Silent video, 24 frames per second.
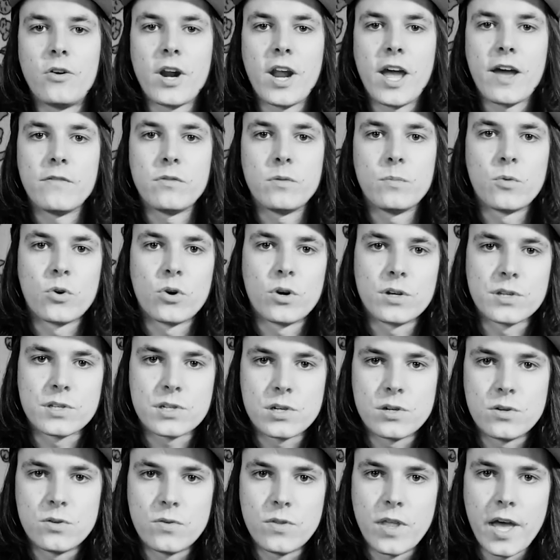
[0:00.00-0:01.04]
don't have the morals
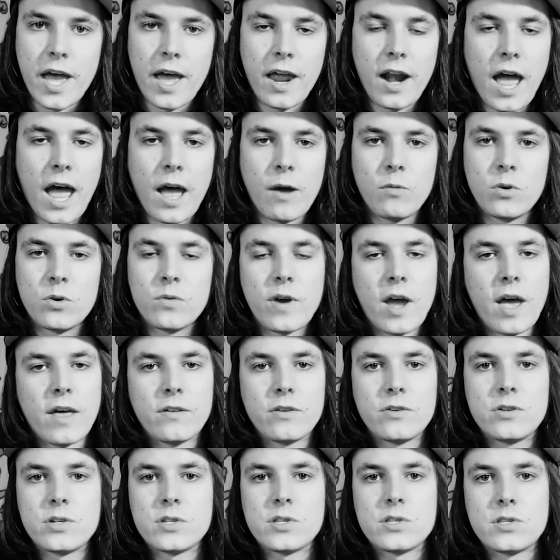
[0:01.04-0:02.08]
to do that. I would
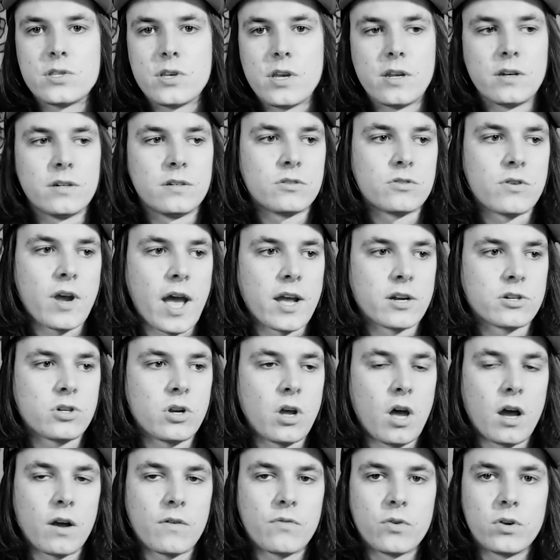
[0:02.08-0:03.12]
rather just sit and trash
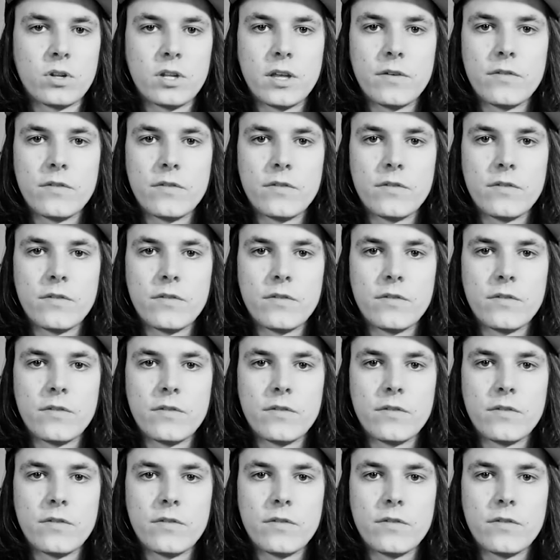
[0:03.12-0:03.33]
talk for a